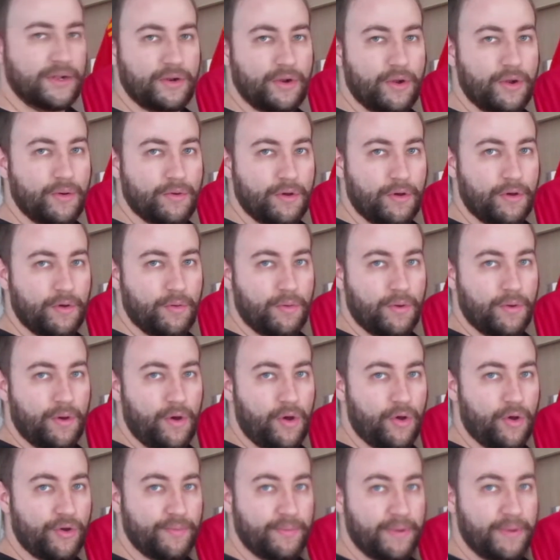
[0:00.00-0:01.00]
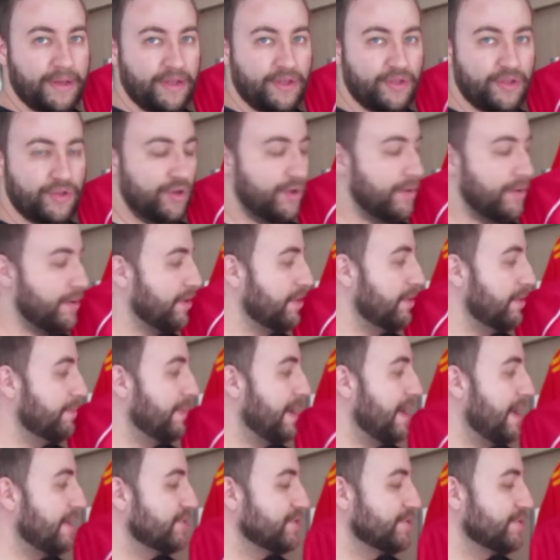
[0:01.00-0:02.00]
logo on by here on the
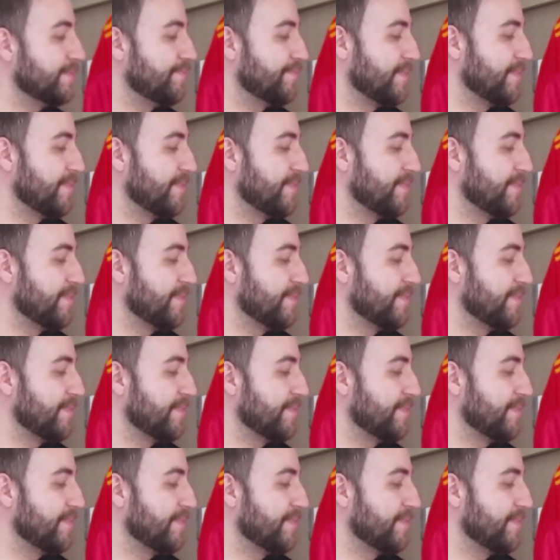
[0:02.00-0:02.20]
badge.